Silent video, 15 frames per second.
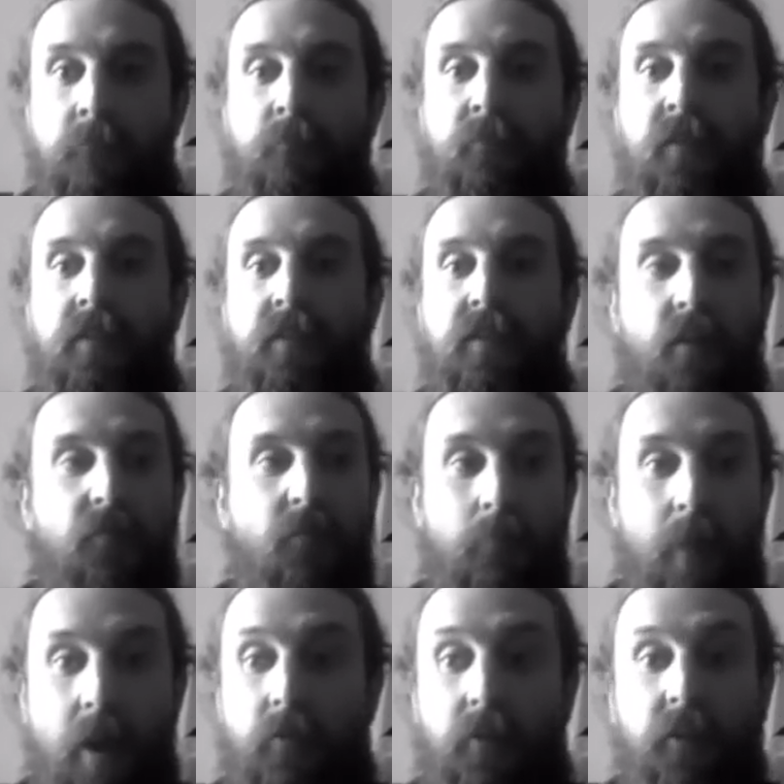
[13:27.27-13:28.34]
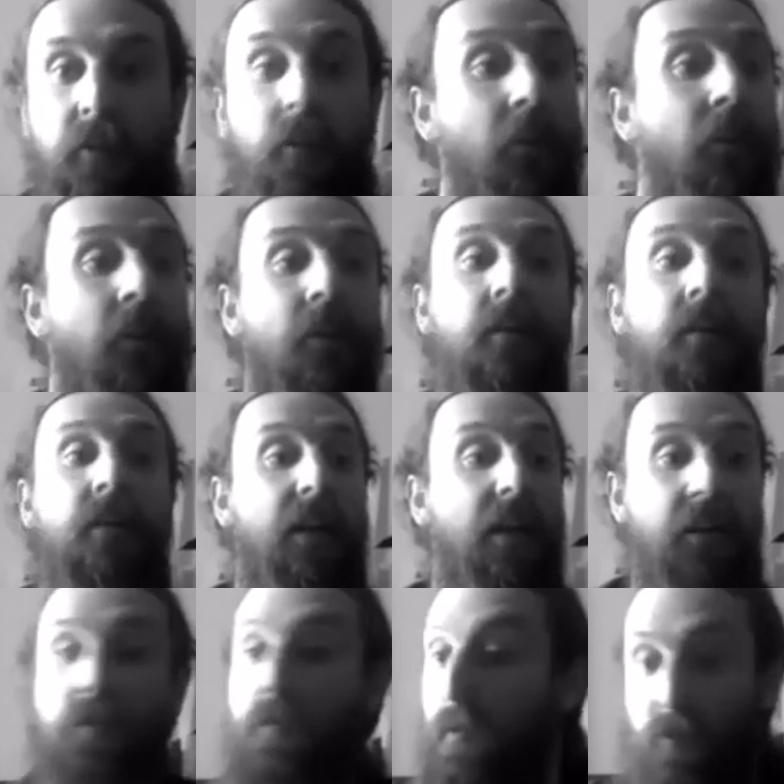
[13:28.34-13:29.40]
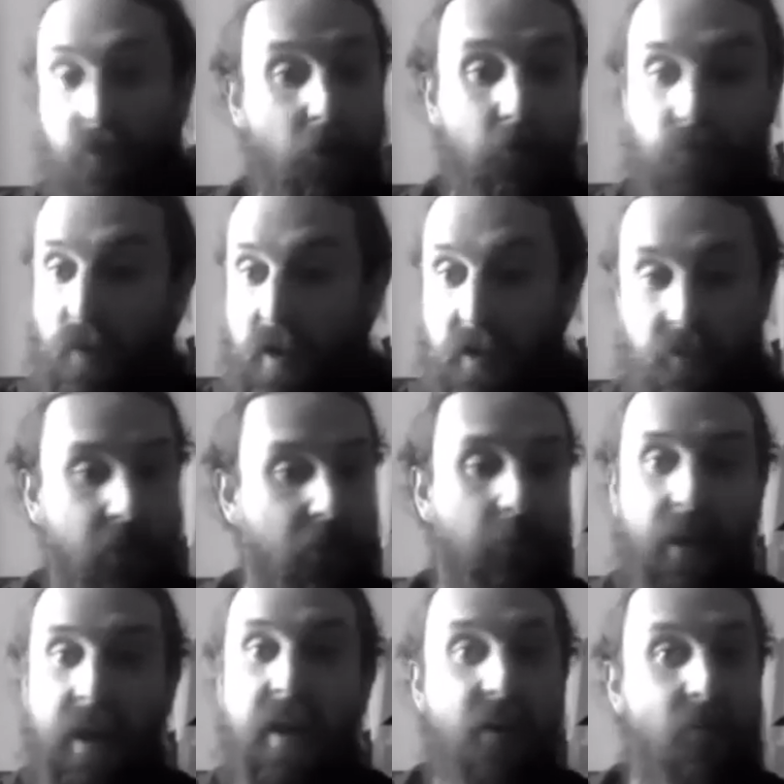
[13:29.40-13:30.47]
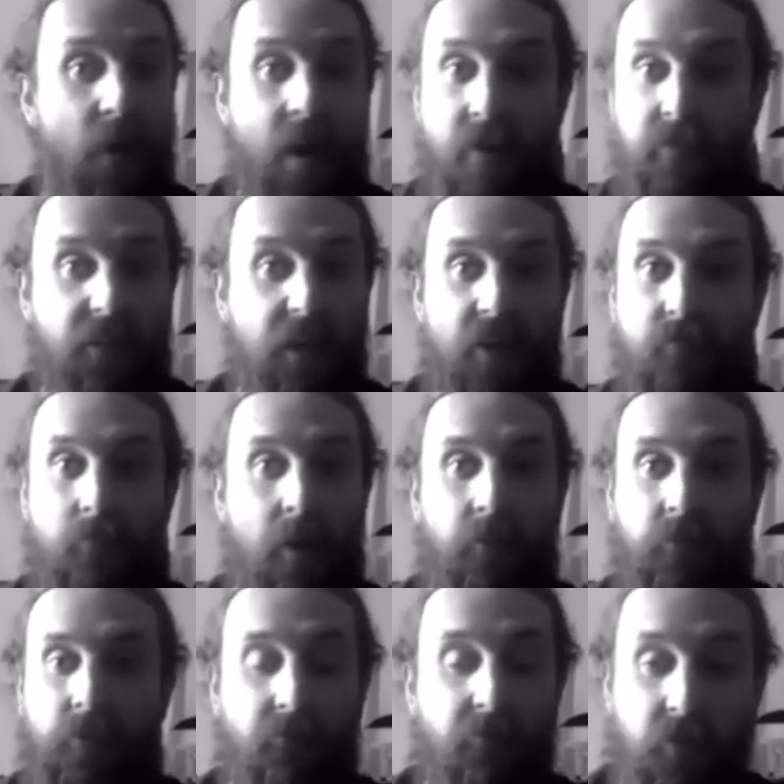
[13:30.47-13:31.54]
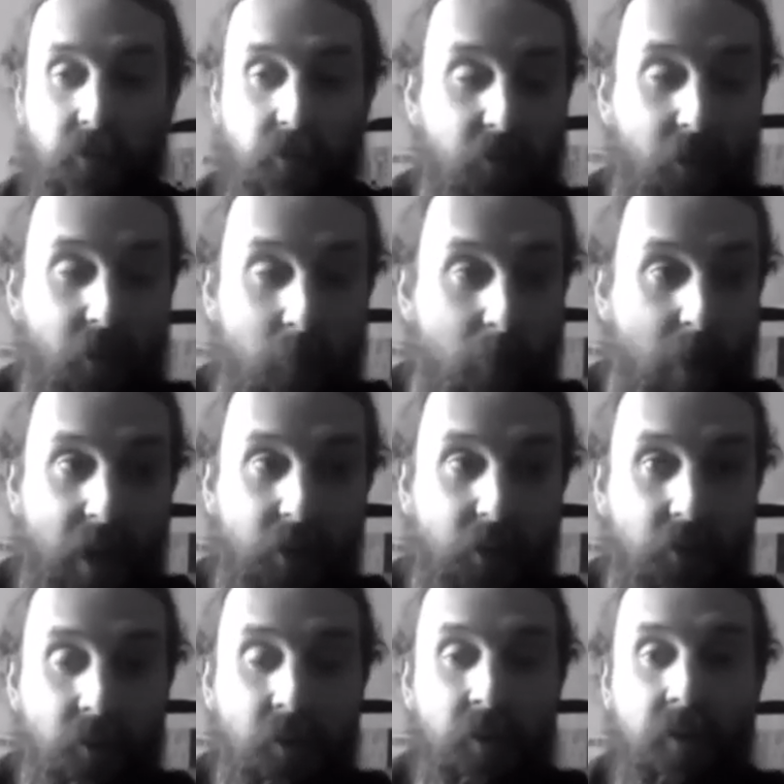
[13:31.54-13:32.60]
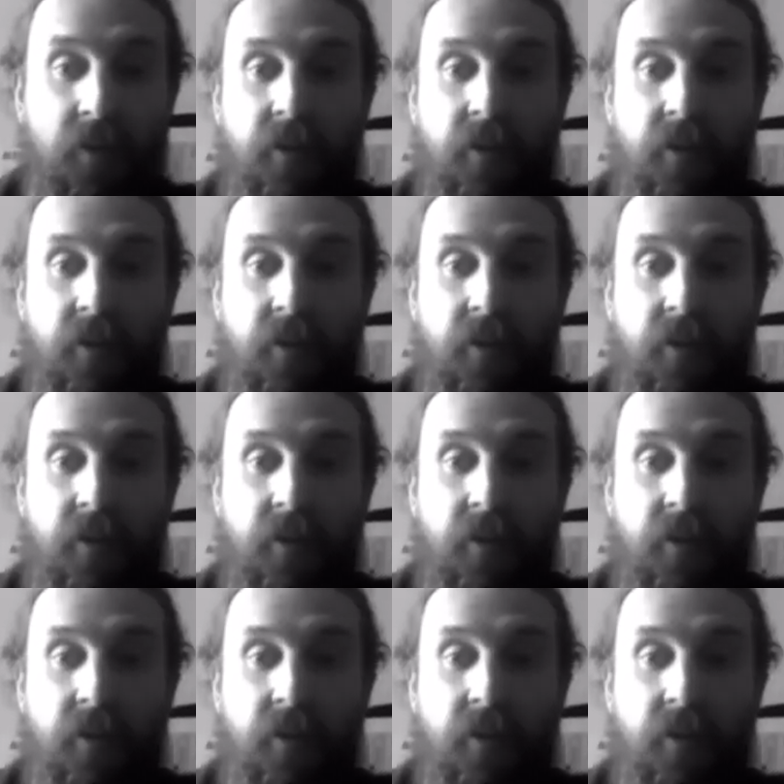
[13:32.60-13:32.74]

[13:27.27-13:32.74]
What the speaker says: Yeah. South America is also crazy. You can play anywhere in South America, and they're just so passionate.